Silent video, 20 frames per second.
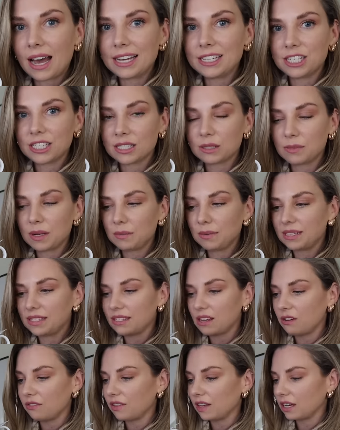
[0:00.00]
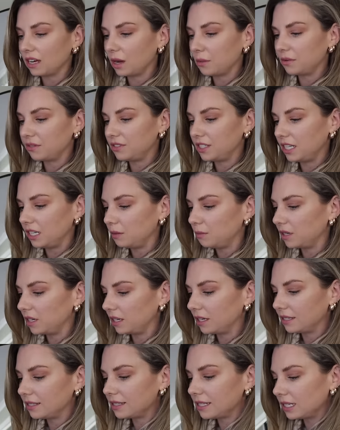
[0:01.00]
I just made myself a cup of tea, but
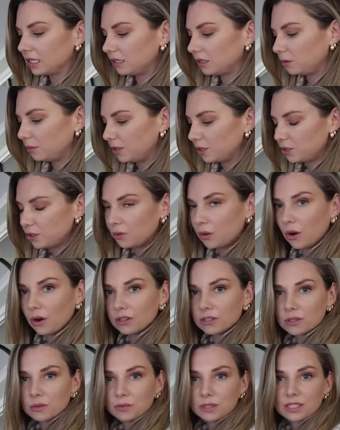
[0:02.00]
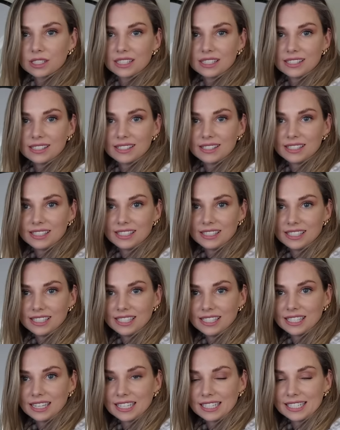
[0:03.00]
it is a little bit too hot, so I'm just gonna
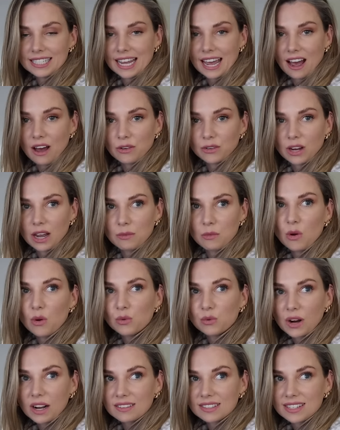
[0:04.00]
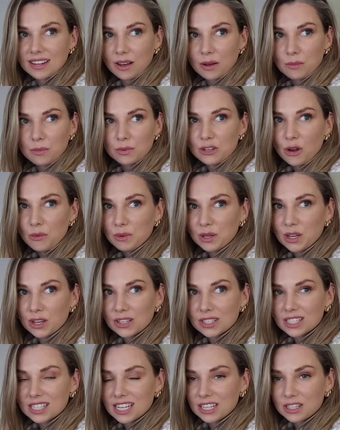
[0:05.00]
sit it down. I'm all rugged up, not
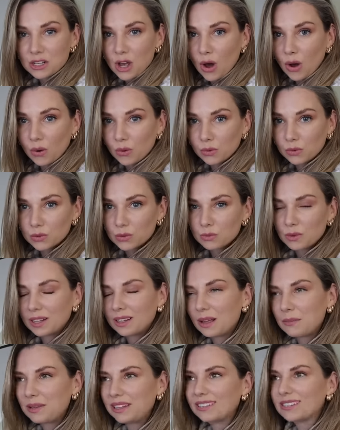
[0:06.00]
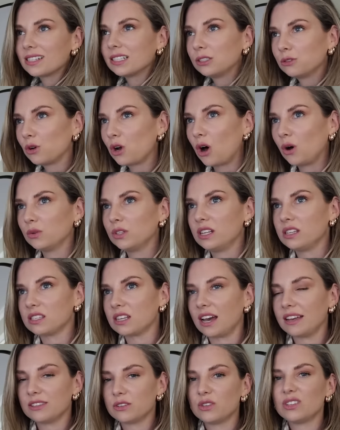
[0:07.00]
because it's cold. Well, I mean, it's a little cold
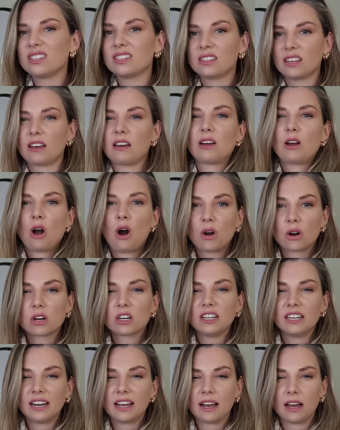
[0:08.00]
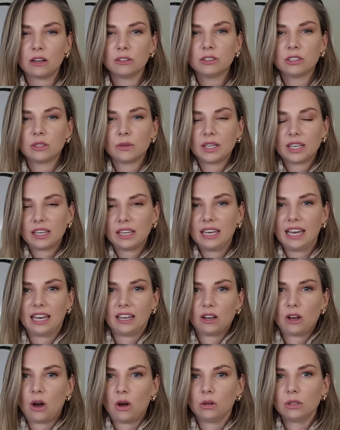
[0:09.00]
inside. So this is like a concrete house, so it can
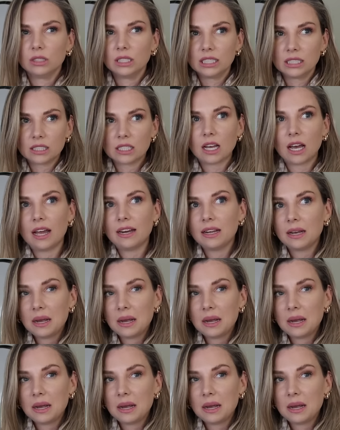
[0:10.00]
get cold inside,